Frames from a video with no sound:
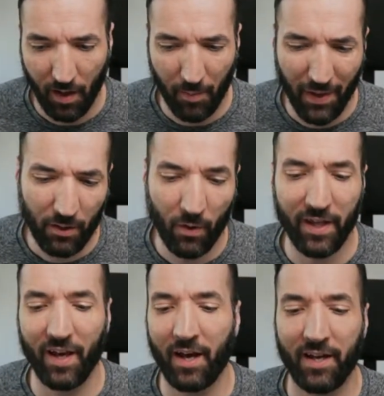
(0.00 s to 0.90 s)
By the way,
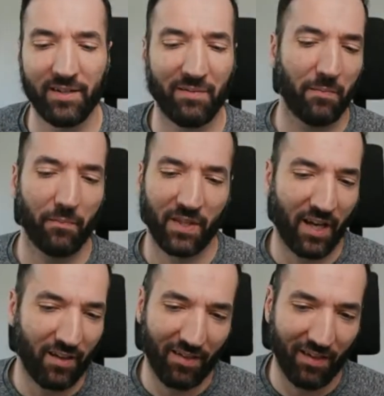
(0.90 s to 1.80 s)

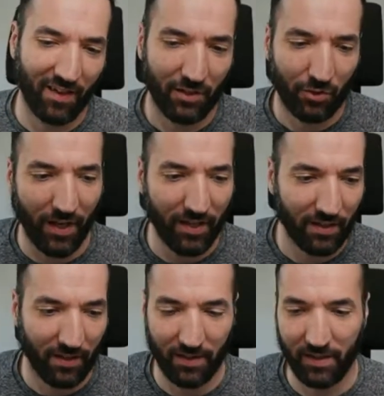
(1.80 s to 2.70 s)
guys try.
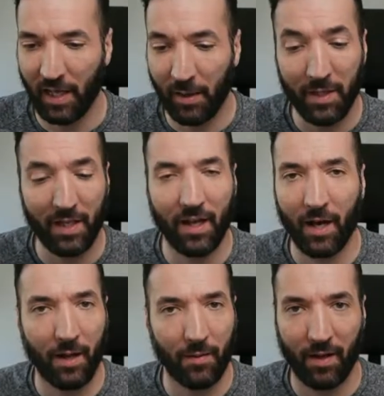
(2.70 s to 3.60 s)
Yeah, I mean,
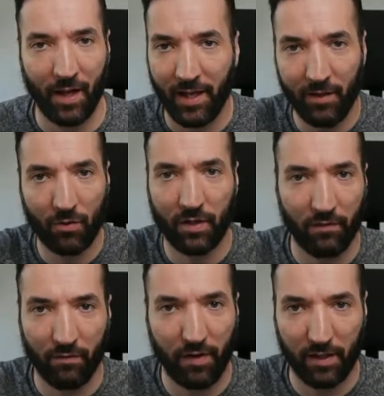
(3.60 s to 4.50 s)
I don't give
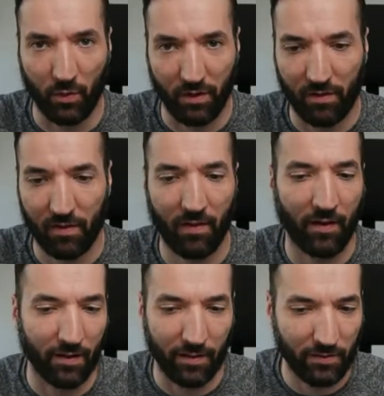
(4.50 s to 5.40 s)

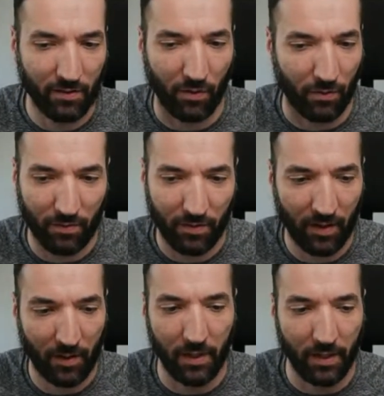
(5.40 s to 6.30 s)
fatwas. So
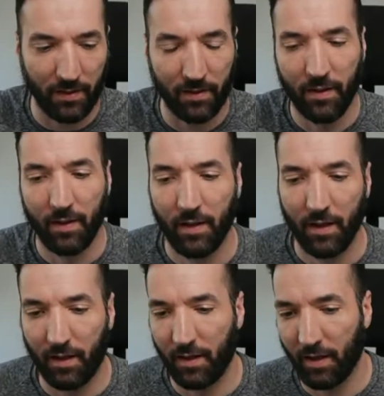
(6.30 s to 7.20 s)
I mean,
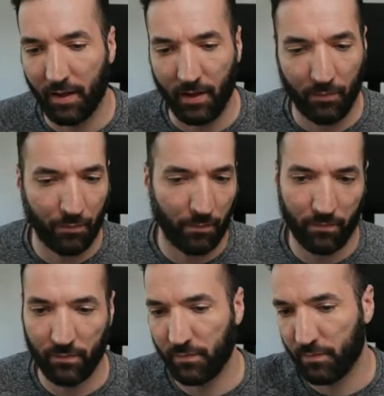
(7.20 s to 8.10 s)
uh,
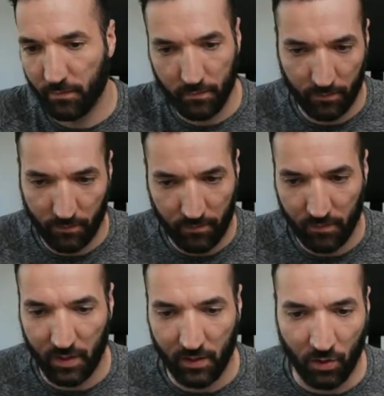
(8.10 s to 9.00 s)

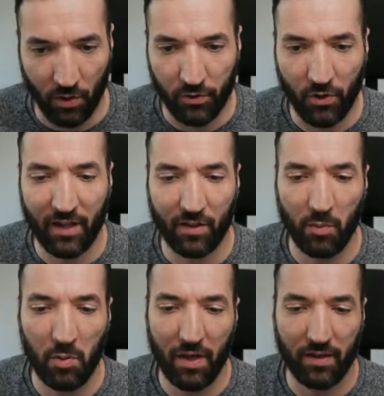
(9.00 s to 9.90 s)
you're asking me
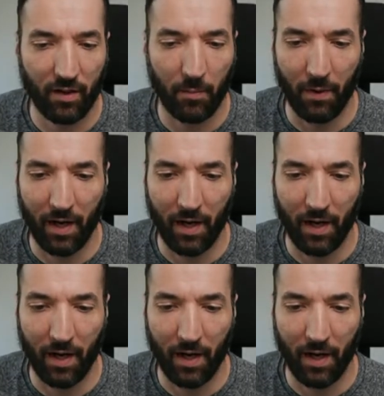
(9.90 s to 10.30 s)
based on